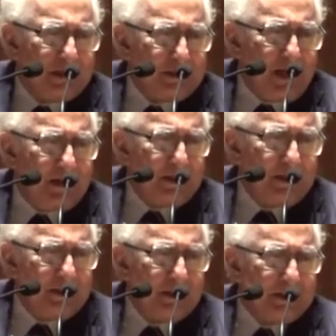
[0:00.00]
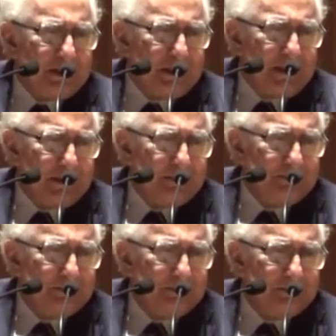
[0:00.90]
starting this,
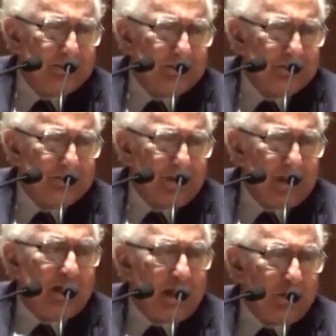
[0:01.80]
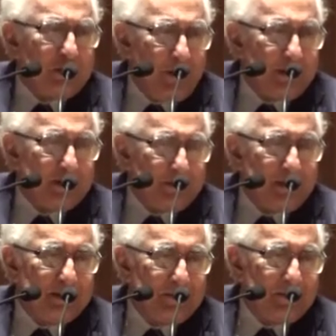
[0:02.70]
and it was quite
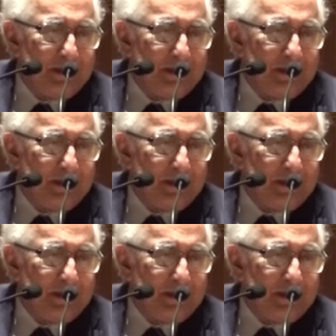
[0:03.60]
expensive.